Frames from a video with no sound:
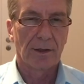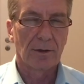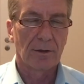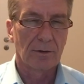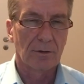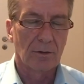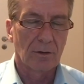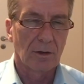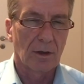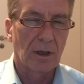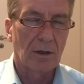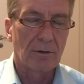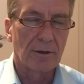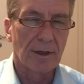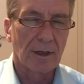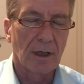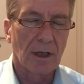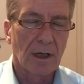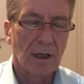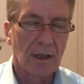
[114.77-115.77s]
you,
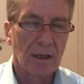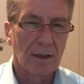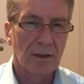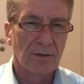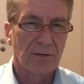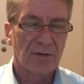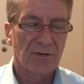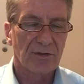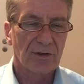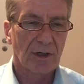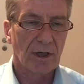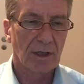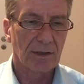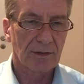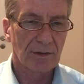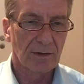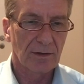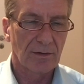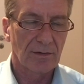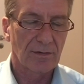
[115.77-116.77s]
Howard. I
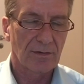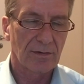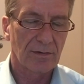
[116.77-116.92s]
started